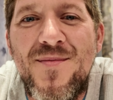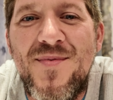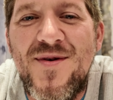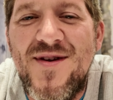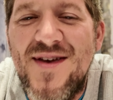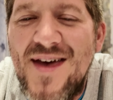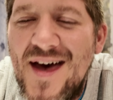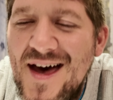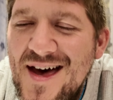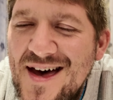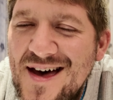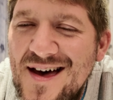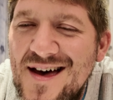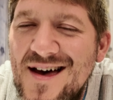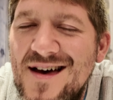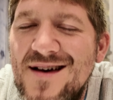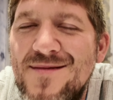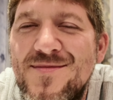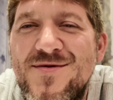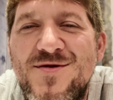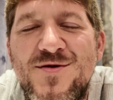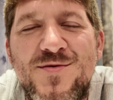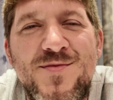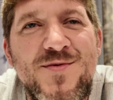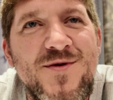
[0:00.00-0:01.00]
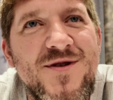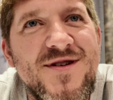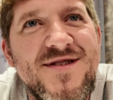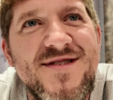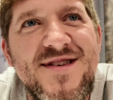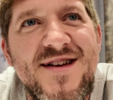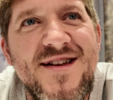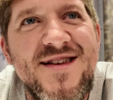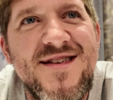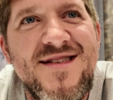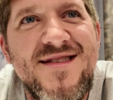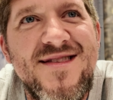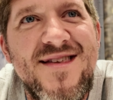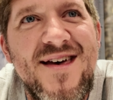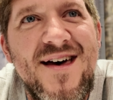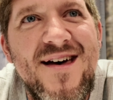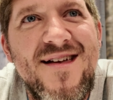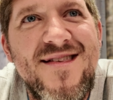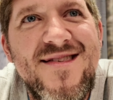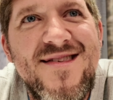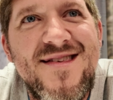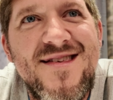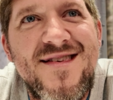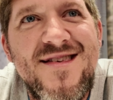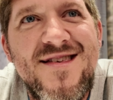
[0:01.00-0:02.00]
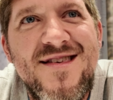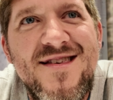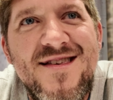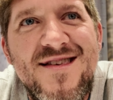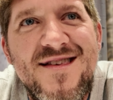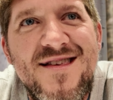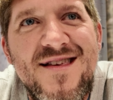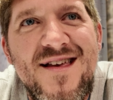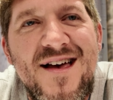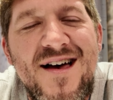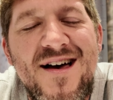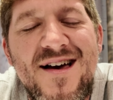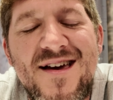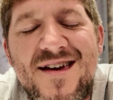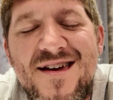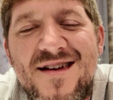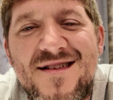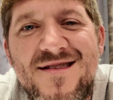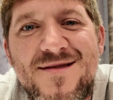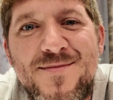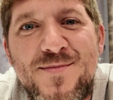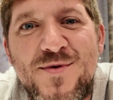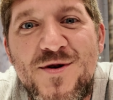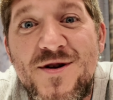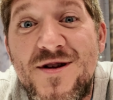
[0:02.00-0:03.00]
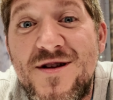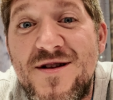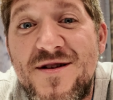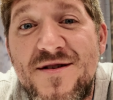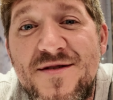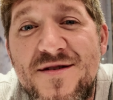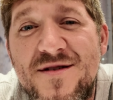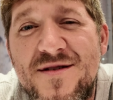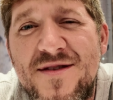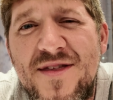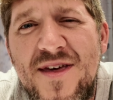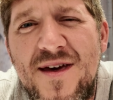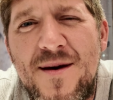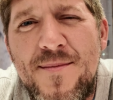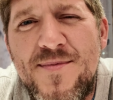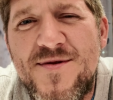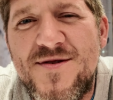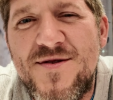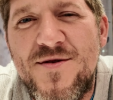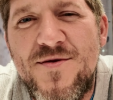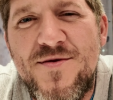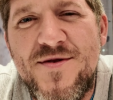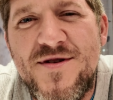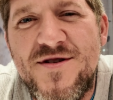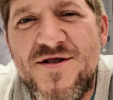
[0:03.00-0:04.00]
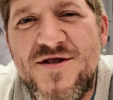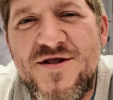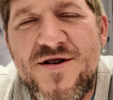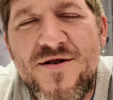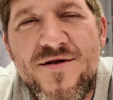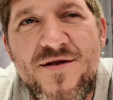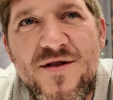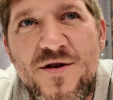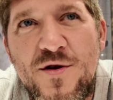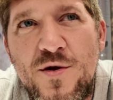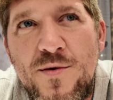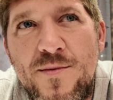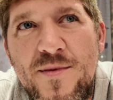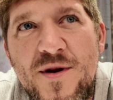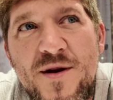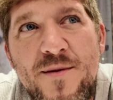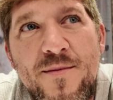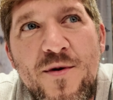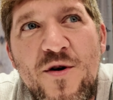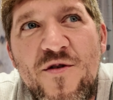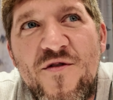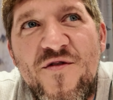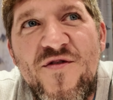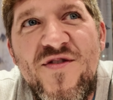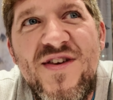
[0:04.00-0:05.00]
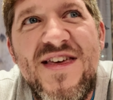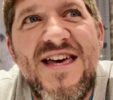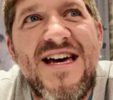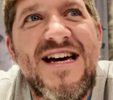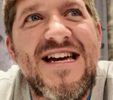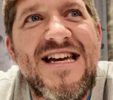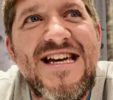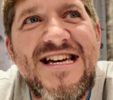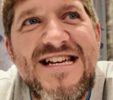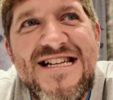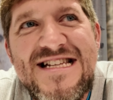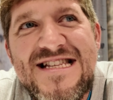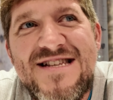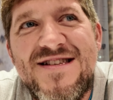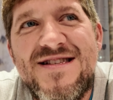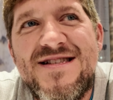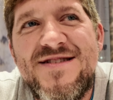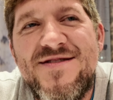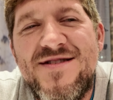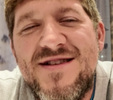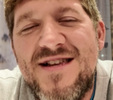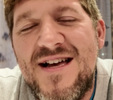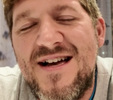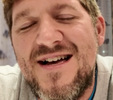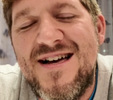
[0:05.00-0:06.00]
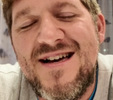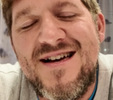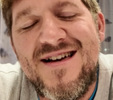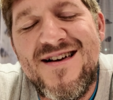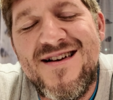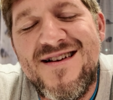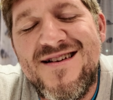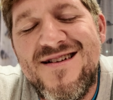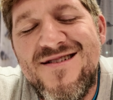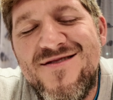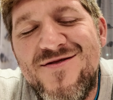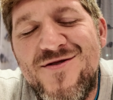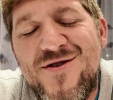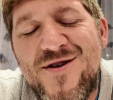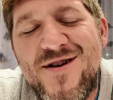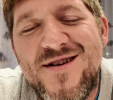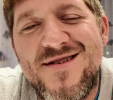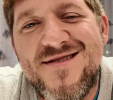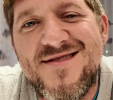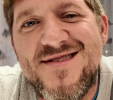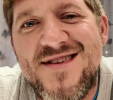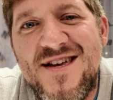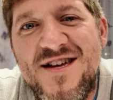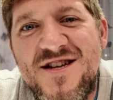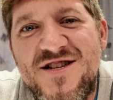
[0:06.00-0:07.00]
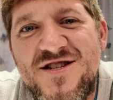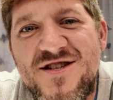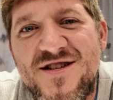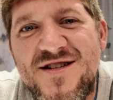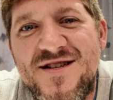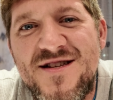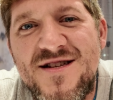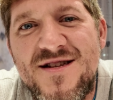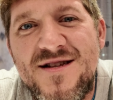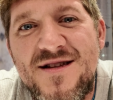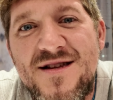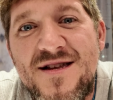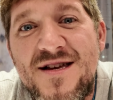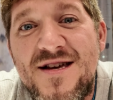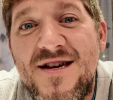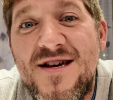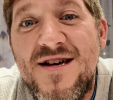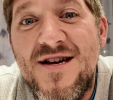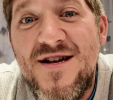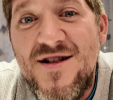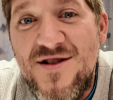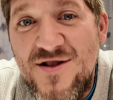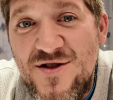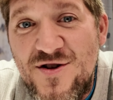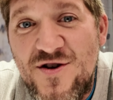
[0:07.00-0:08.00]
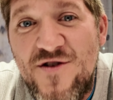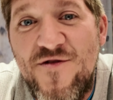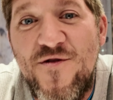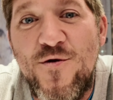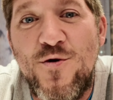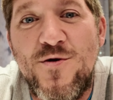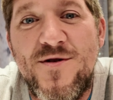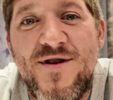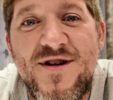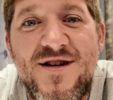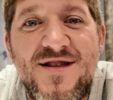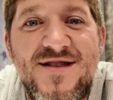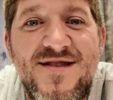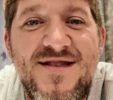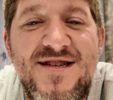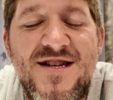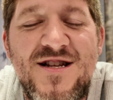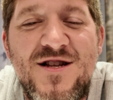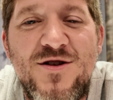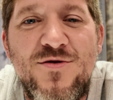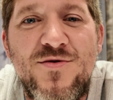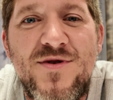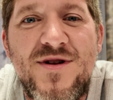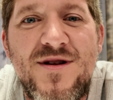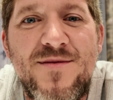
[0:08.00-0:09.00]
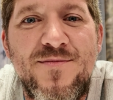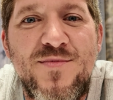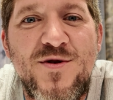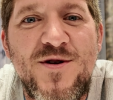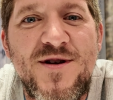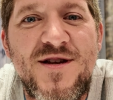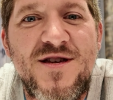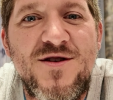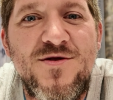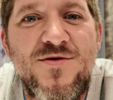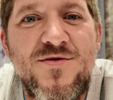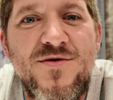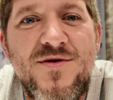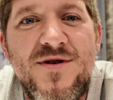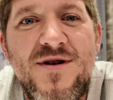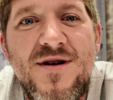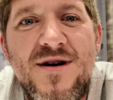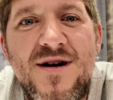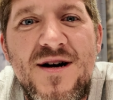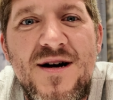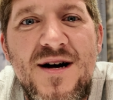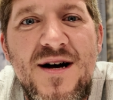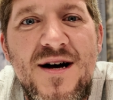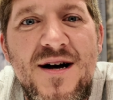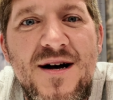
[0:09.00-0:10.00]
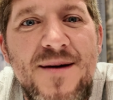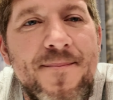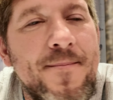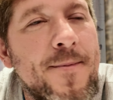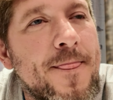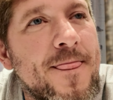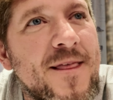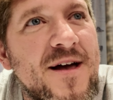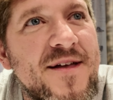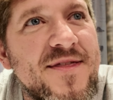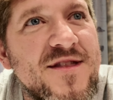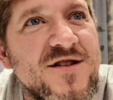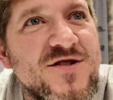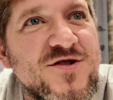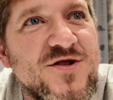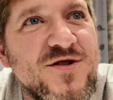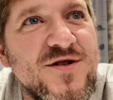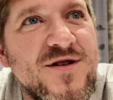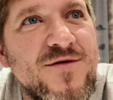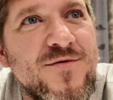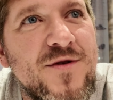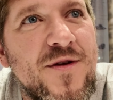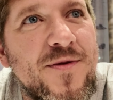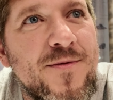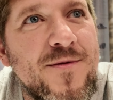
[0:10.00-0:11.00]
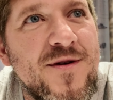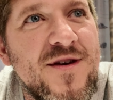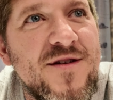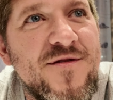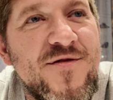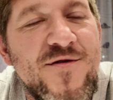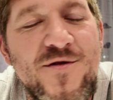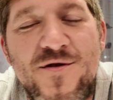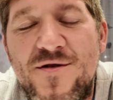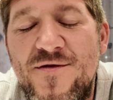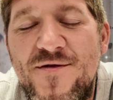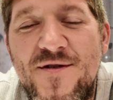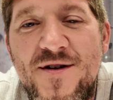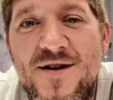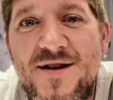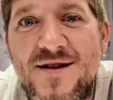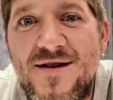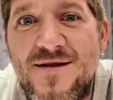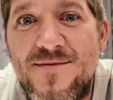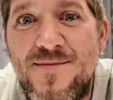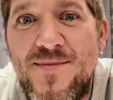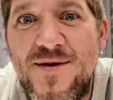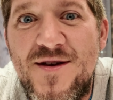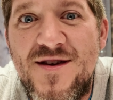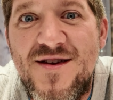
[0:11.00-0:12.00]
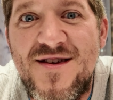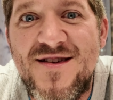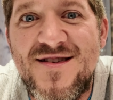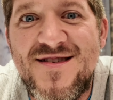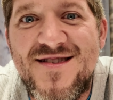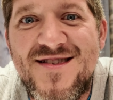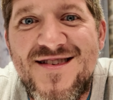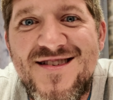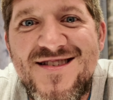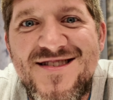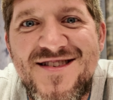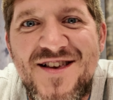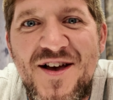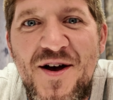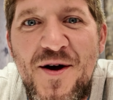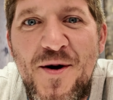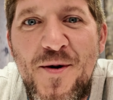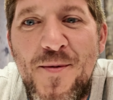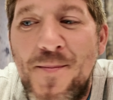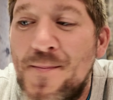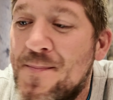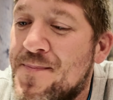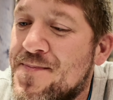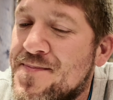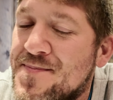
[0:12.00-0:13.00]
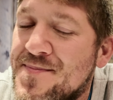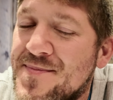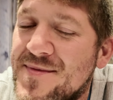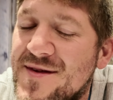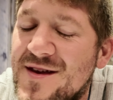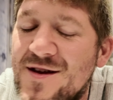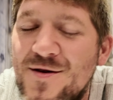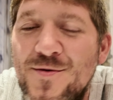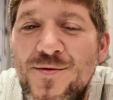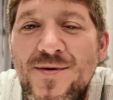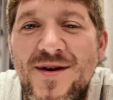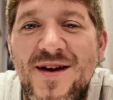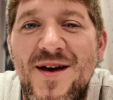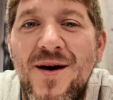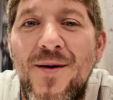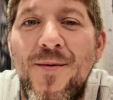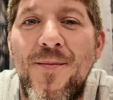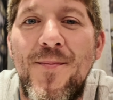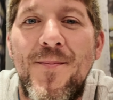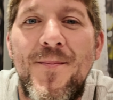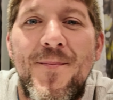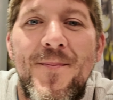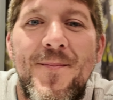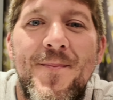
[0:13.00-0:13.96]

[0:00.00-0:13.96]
yeah, I'm super excited that I got to bring you another little episode and share a little bit about VIN organization, and look forward to continuing to bring you on the journey with me for finding peace. So here we go.